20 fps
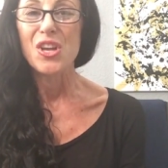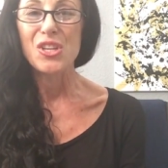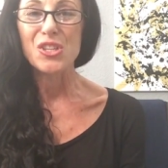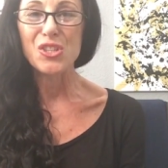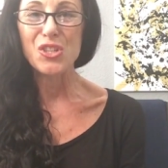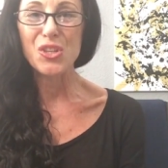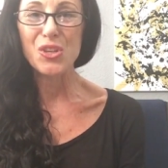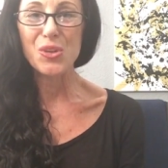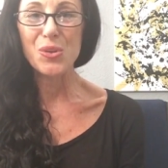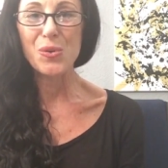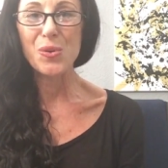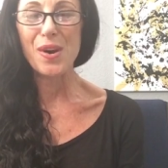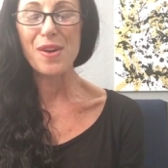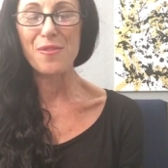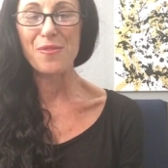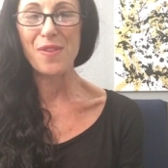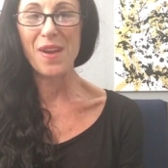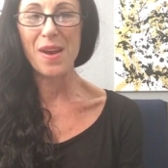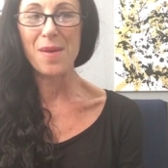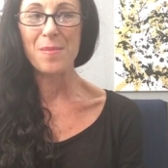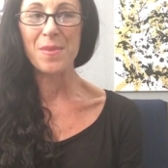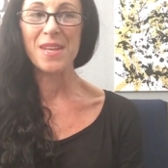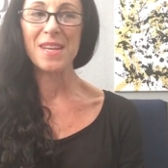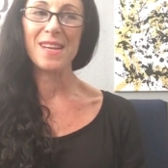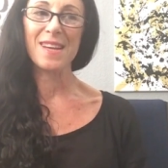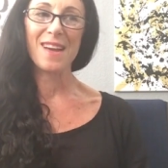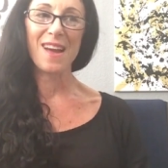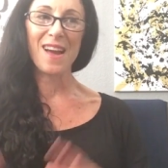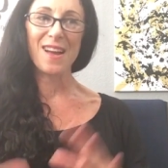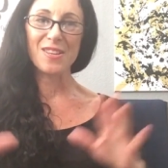to
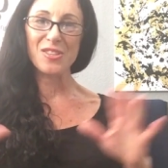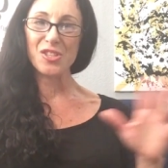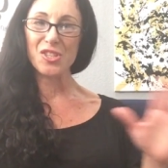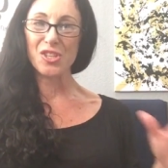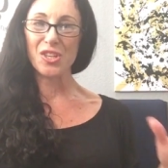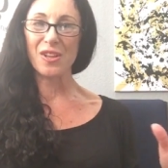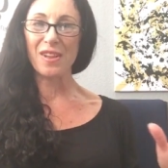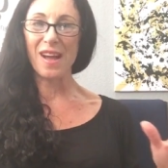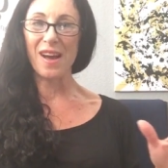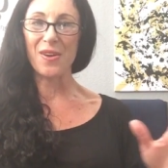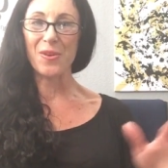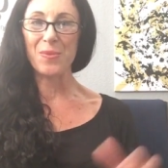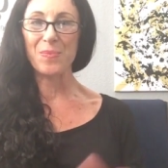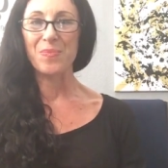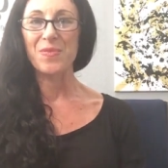family and chill out.